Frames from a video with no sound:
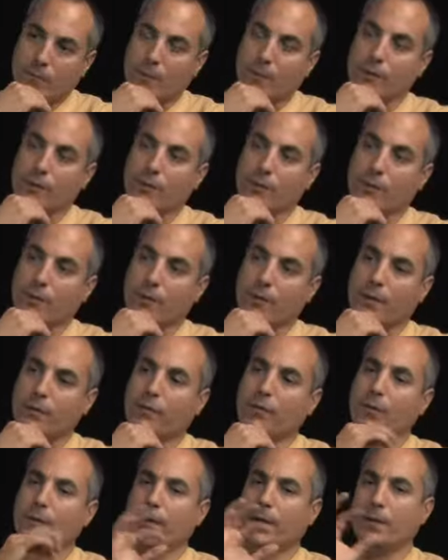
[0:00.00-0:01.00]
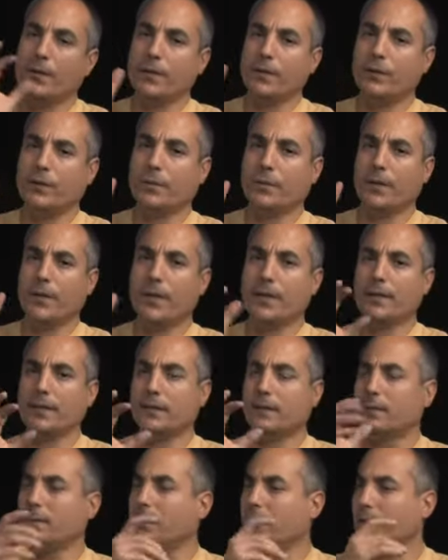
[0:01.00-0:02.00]
Interesting. And so can you explain a
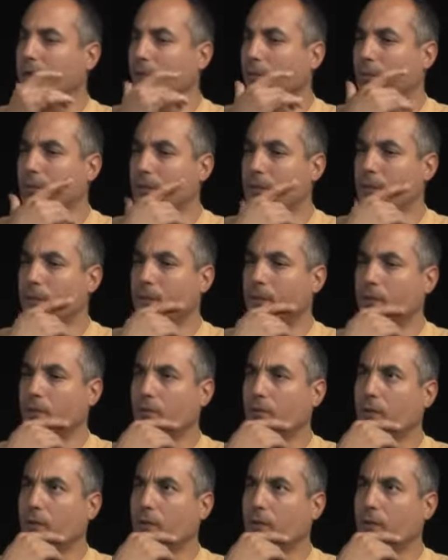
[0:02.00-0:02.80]
little bit what you mean?